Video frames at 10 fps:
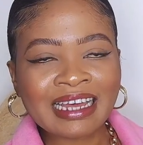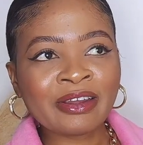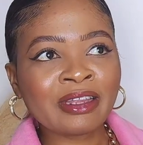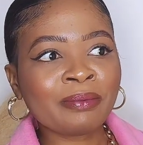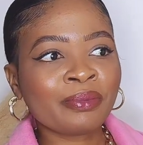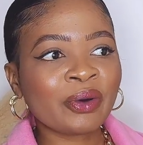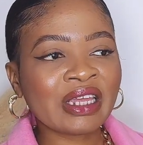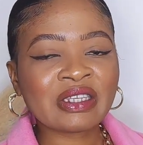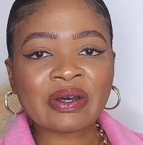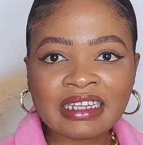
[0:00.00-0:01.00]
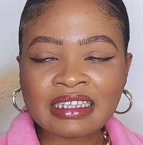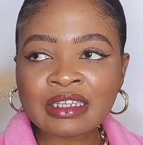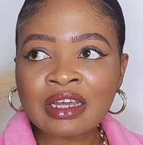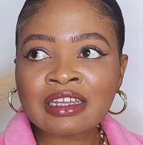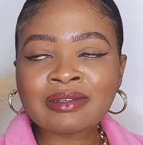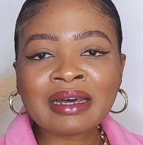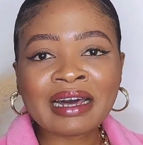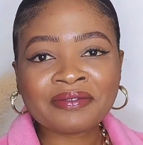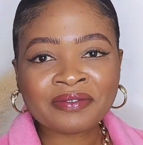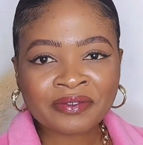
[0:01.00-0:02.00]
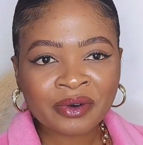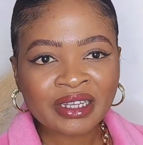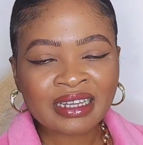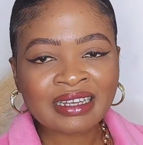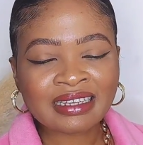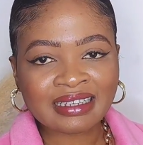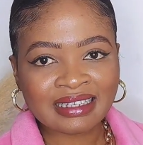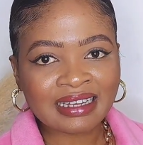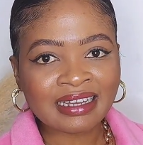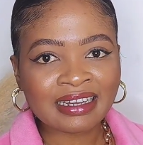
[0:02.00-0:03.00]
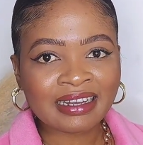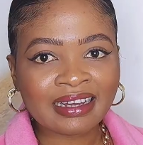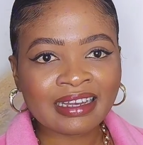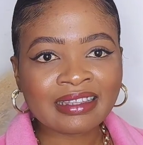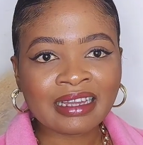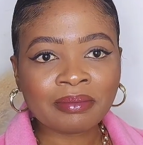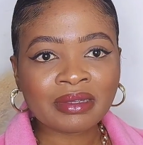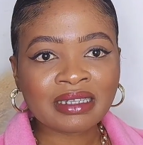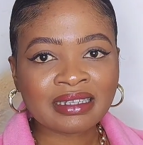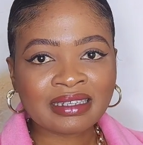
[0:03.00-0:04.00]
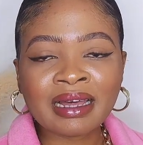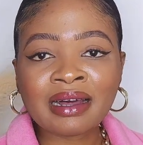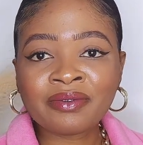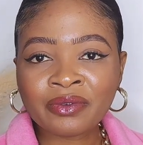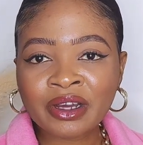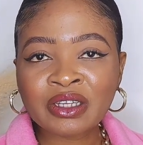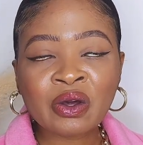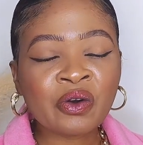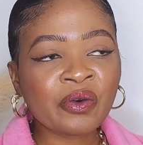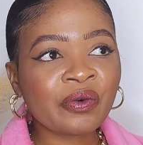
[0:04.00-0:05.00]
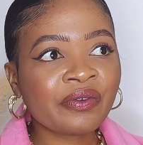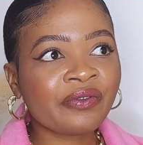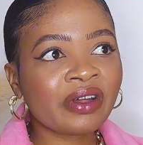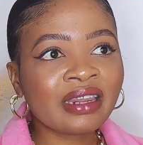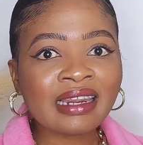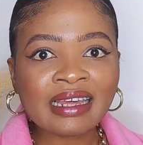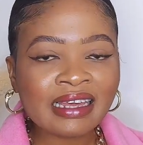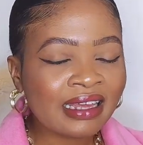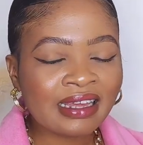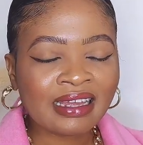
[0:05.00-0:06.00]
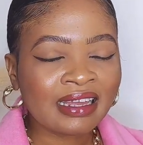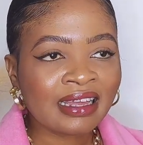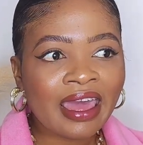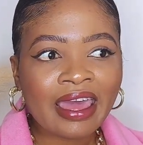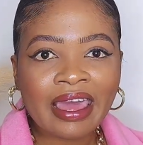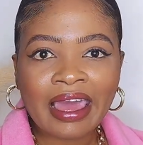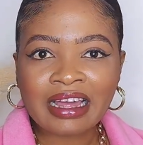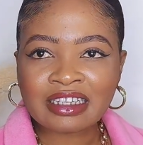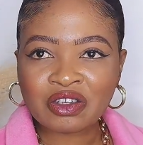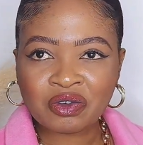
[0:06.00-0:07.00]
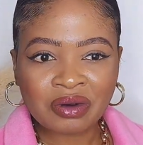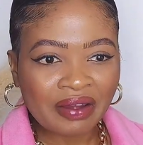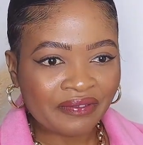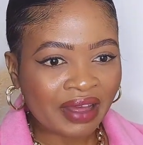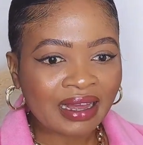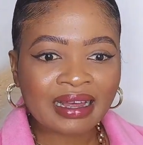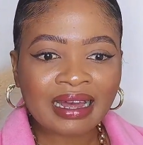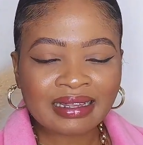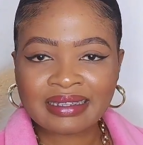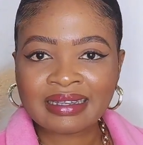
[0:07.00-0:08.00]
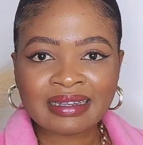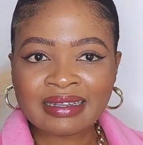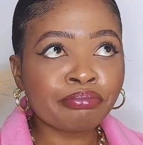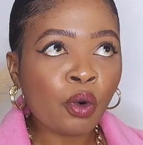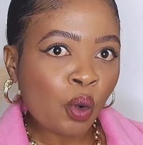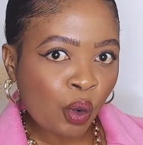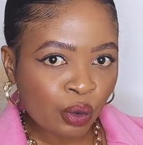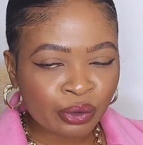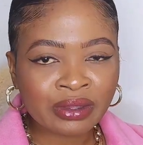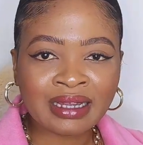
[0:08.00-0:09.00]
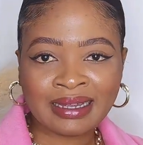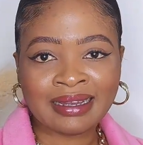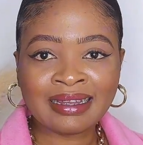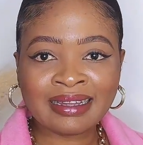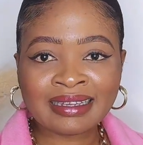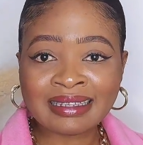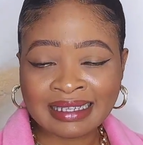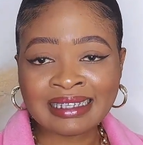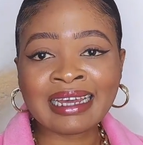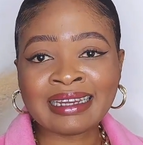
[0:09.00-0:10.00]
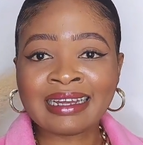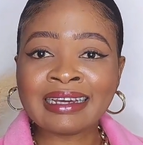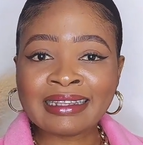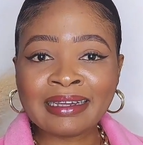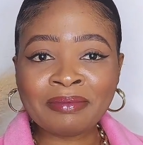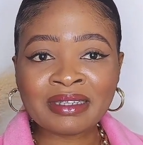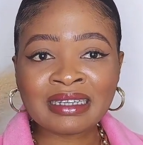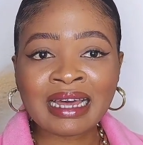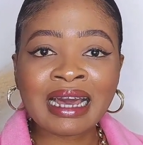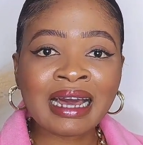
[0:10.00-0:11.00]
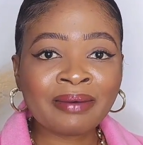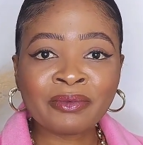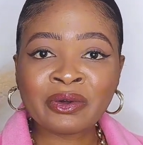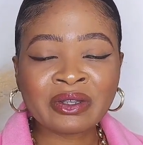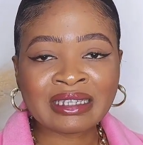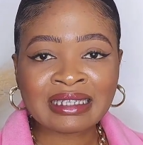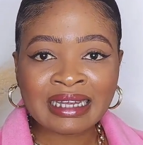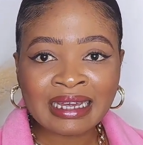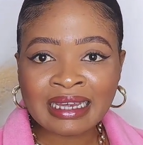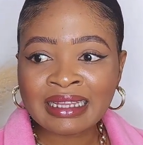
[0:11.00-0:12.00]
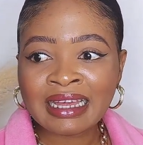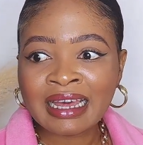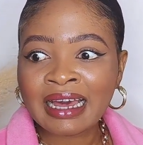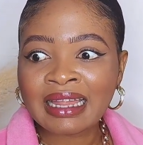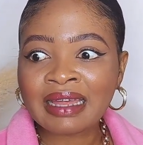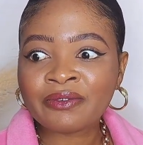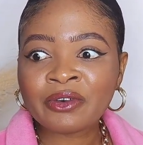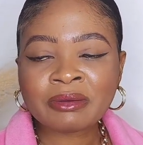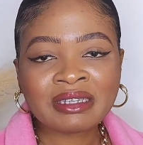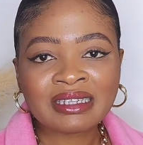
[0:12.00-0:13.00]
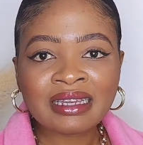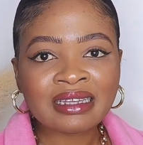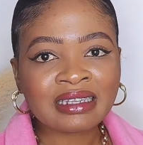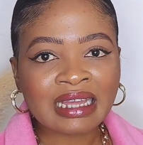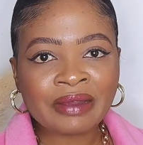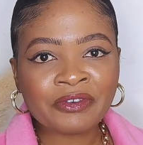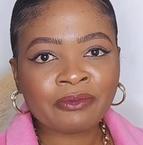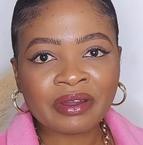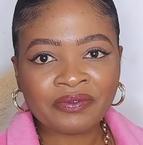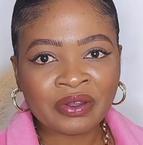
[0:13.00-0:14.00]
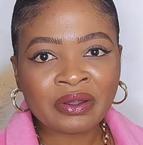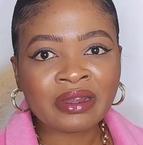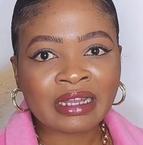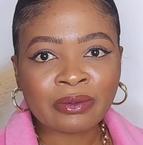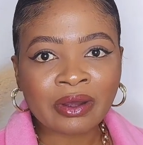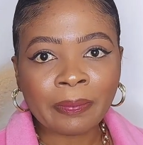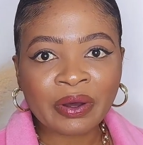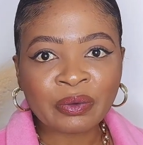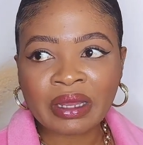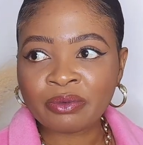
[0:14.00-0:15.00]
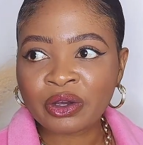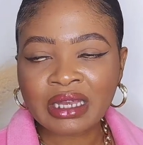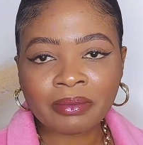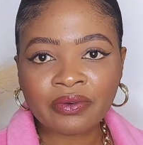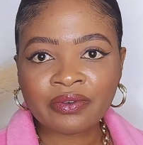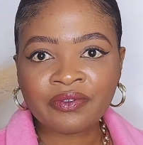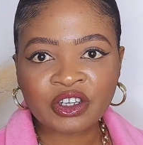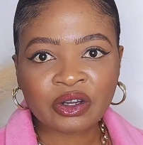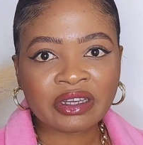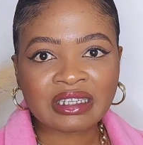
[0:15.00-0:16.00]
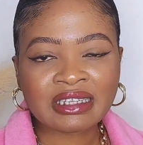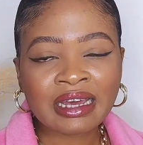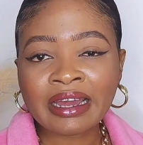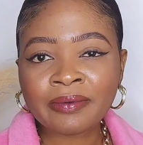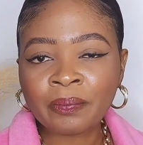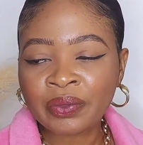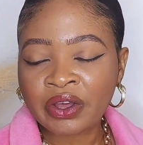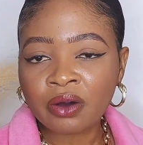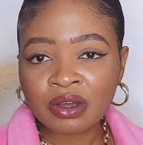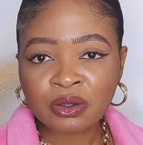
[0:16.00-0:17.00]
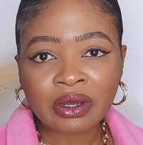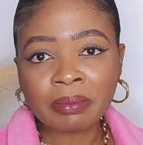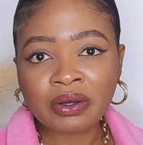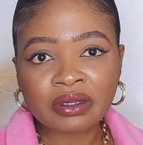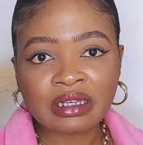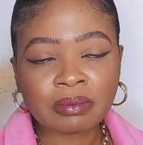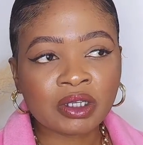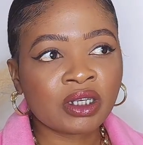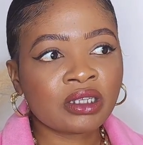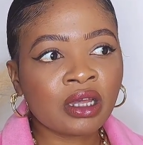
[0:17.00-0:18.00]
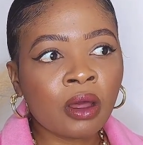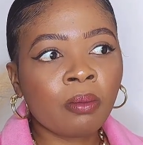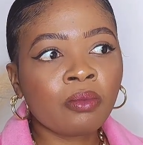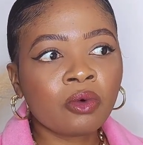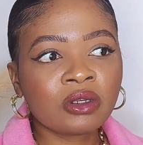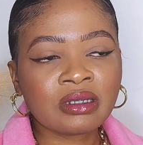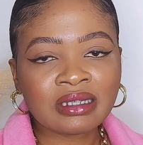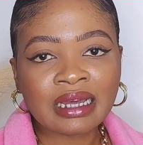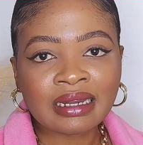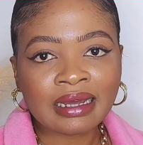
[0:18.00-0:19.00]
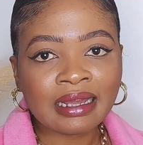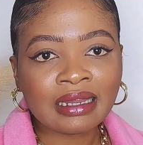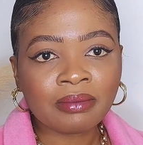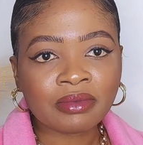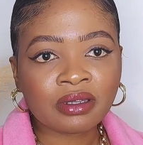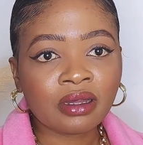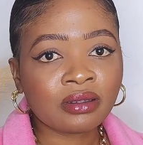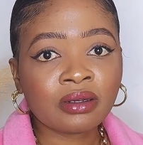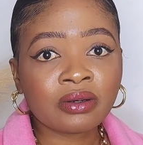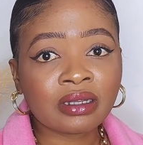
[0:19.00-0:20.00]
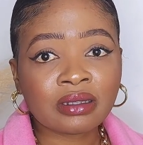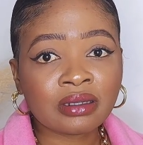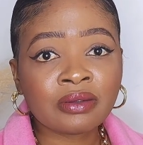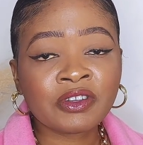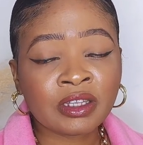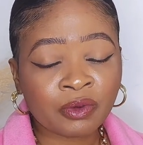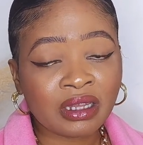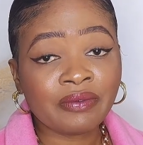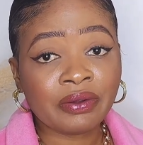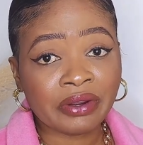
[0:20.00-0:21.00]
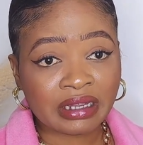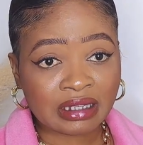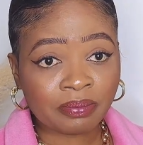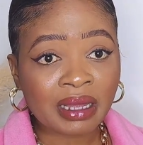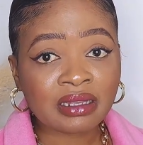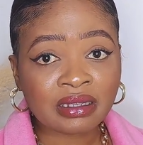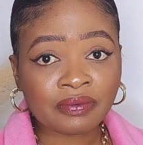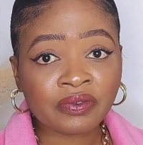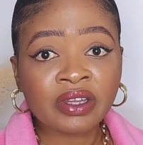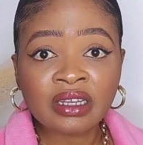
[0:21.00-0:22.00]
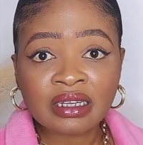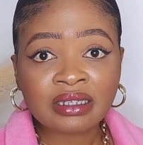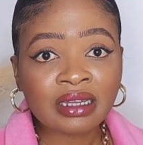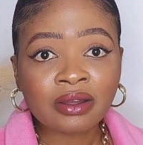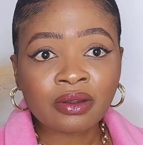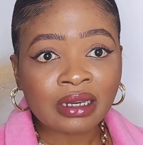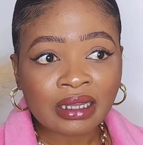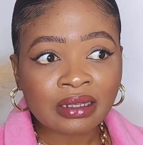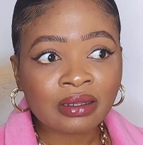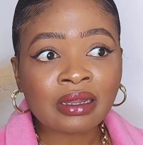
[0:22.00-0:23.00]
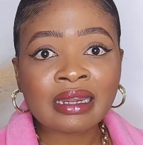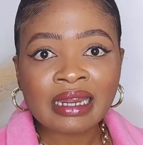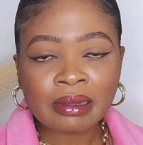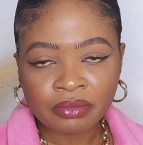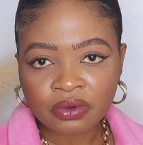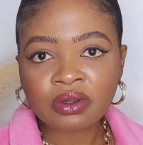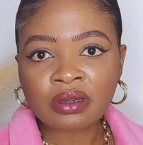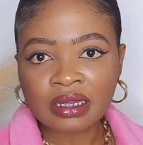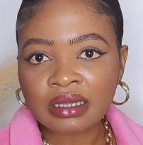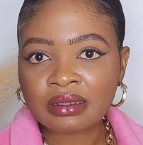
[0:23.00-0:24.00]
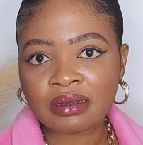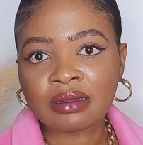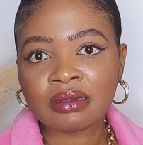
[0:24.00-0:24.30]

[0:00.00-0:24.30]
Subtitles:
another point is to avoid designer items. Avoid overly extravagant, bold designer items. I'm going to say it. I've always been saying this in every of my videos I talk about when I'm talking about fashion and style. I always talk about this because most designer items, as you can see, first of all, they are very expensive. Secondly, the labels on it